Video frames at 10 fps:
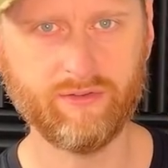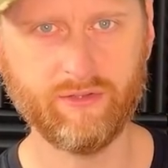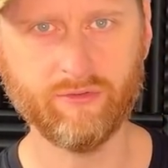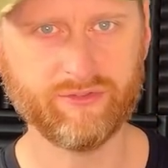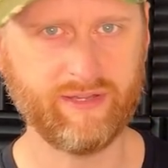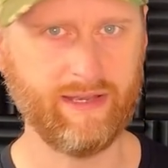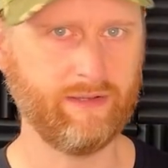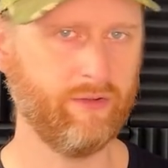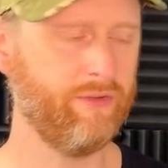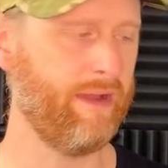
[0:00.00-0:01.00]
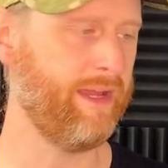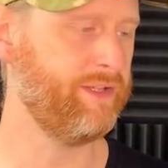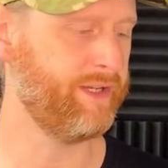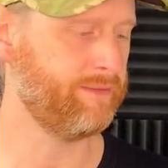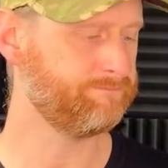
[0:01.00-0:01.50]
that you'll see in any other
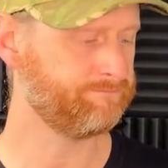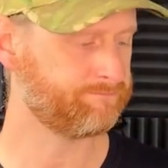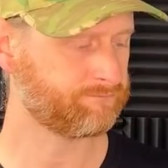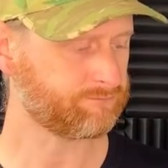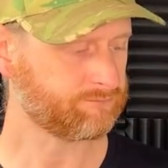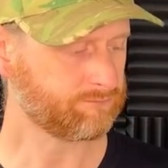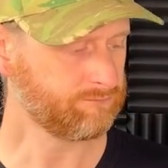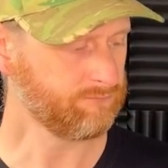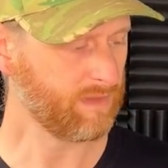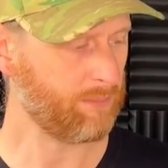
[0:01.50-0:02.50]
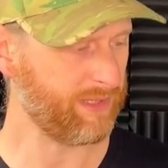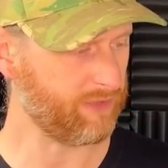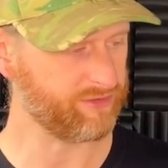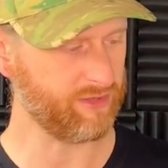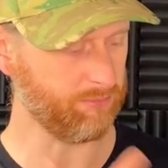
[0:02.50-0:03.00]
AEG because of the